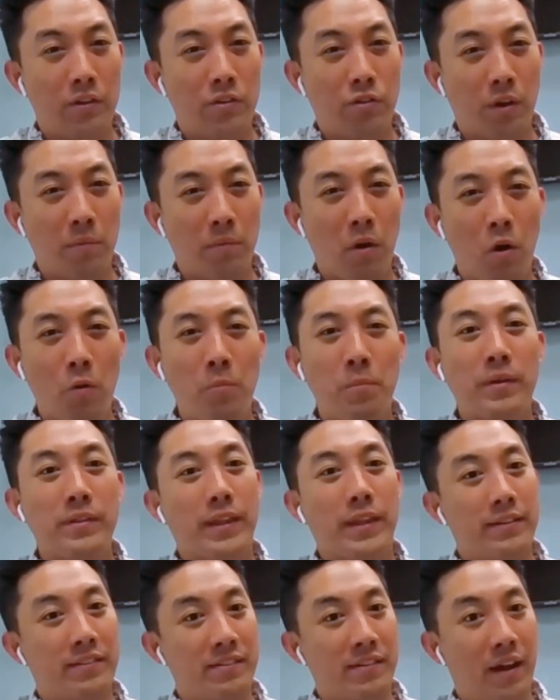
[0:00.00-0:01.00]
So I'm hoping
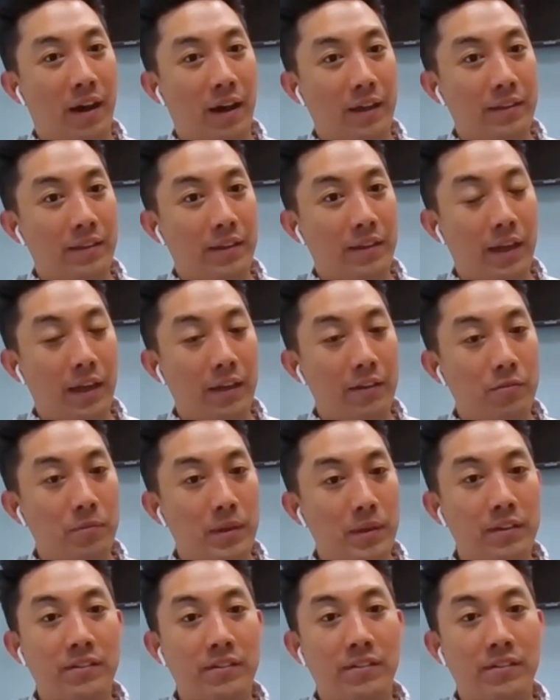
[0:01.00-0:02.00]
that's not the case
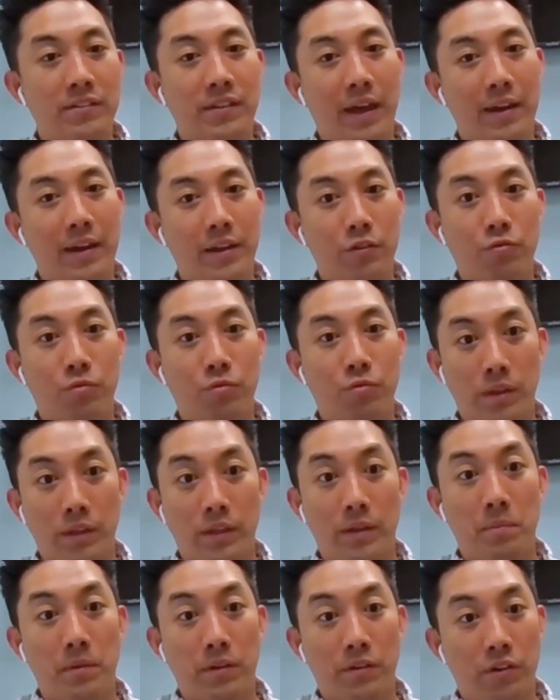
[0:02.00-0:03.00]
because that is
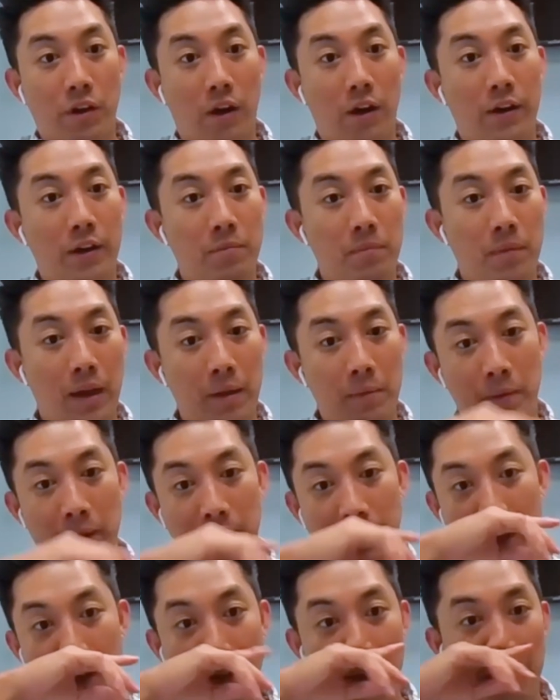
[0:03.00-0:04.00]
really bizarre in my
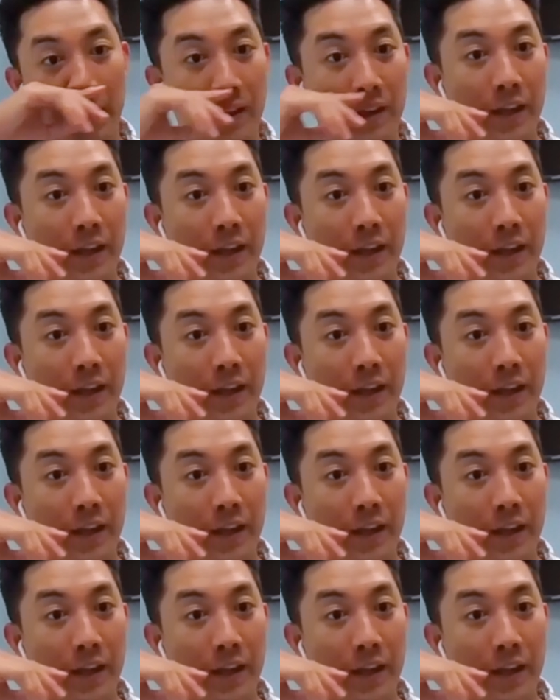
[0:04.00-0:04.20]
opinion.